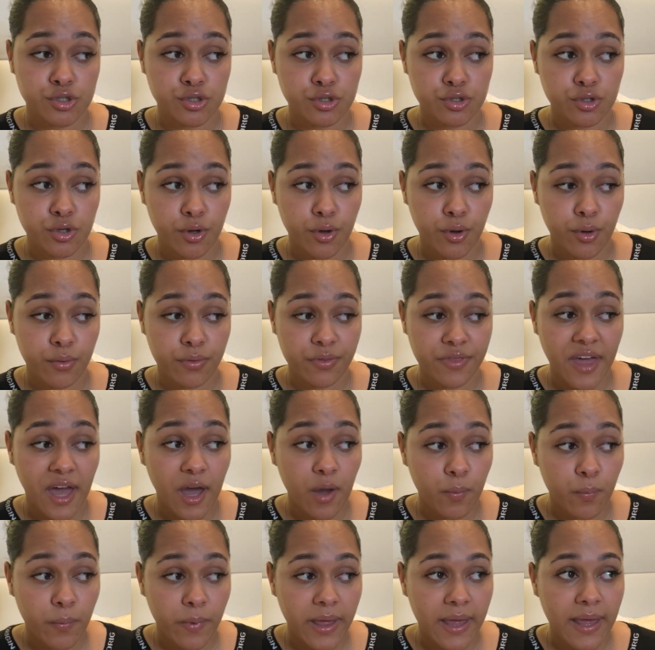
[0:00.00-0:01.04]
So
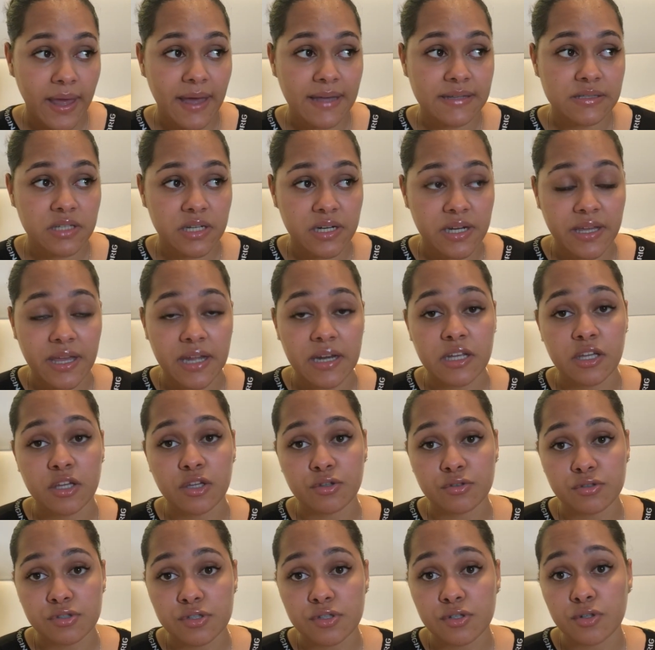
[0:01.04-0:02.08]
that way I started getting
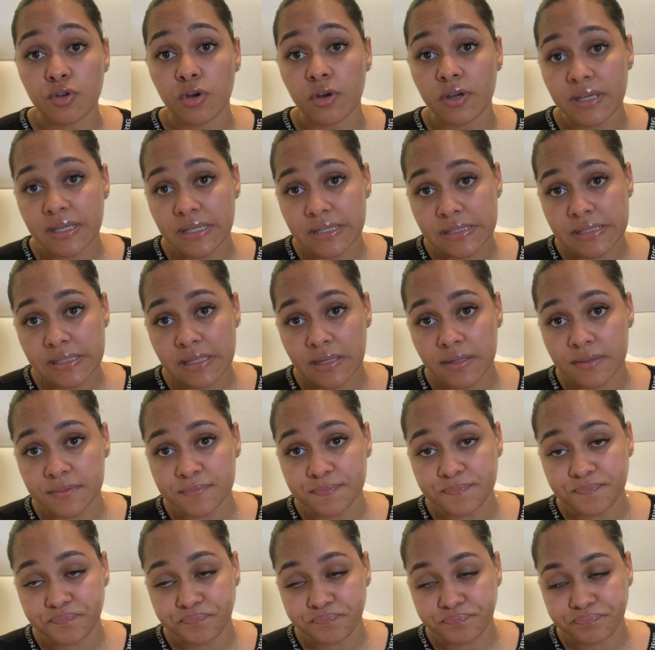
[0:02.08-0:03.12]
used to not
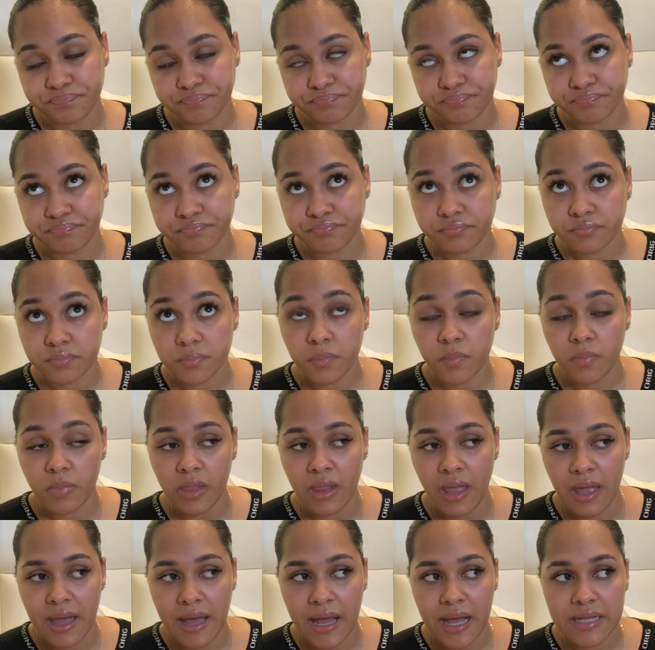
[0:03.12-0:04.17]
eating
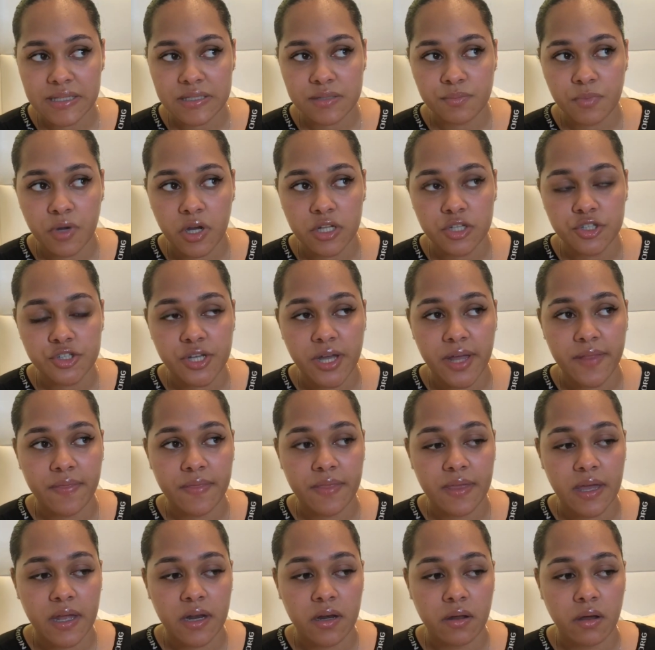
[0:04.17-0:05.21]
as much, and
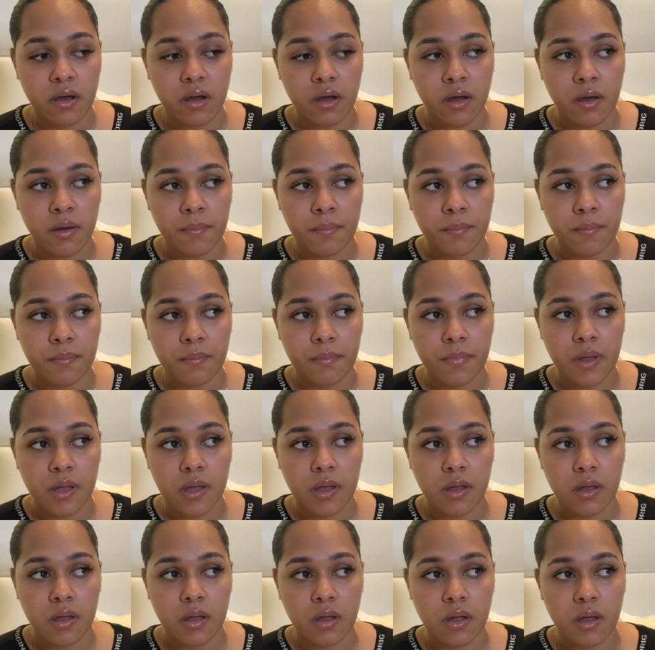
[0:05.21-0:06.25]
then
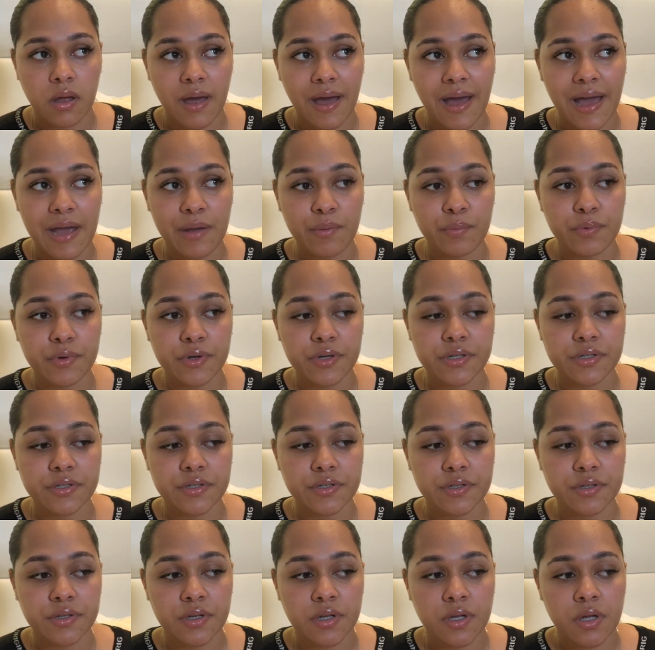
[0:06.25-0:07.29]
I would
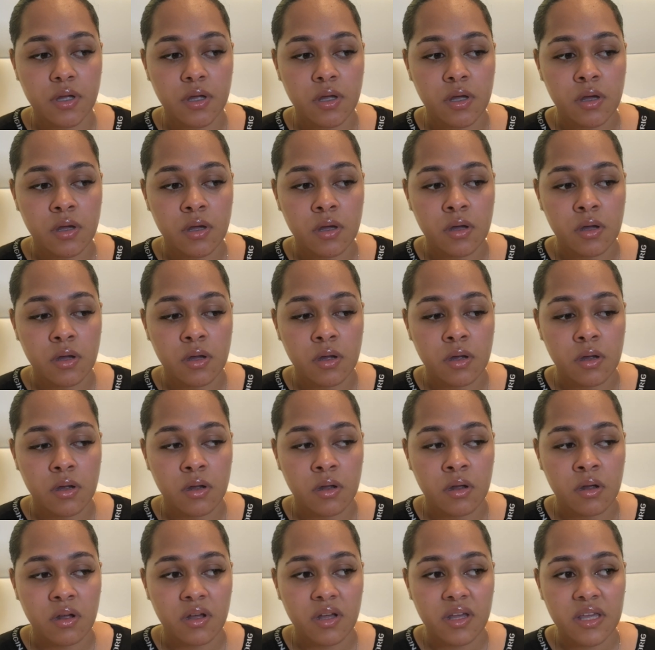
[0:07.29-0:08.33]

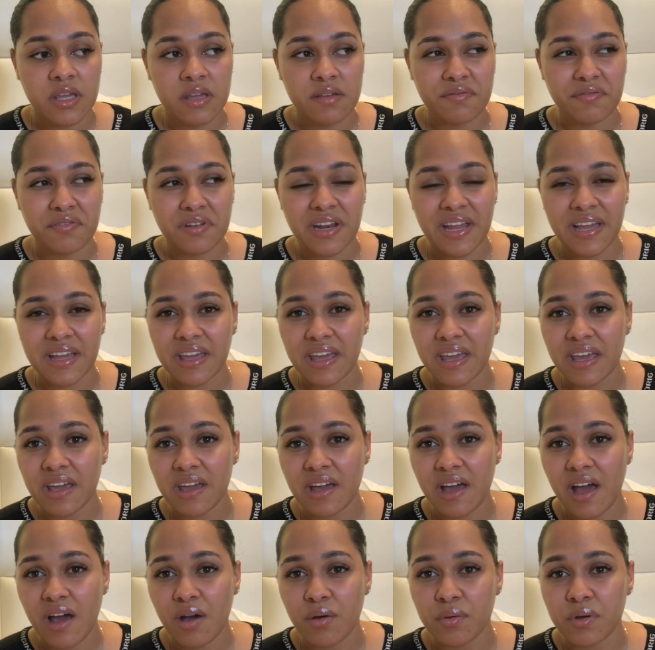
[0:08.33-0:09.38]
eat for like 8
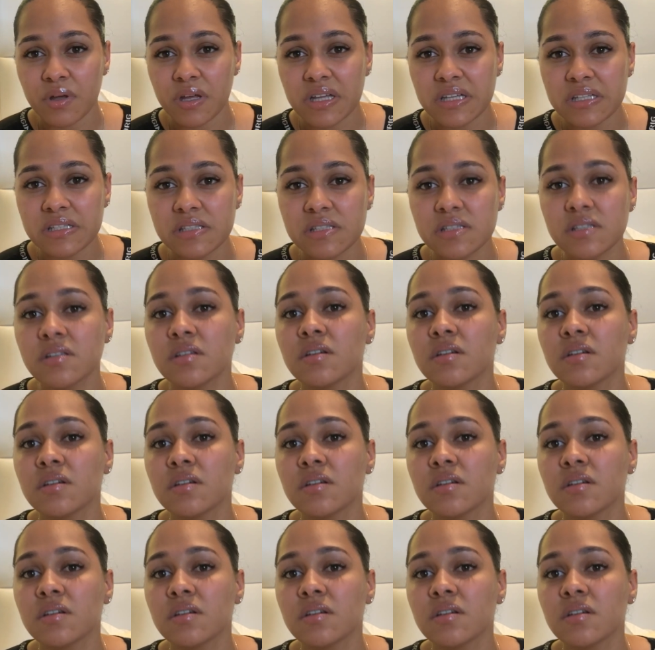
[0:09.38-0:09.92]
hours.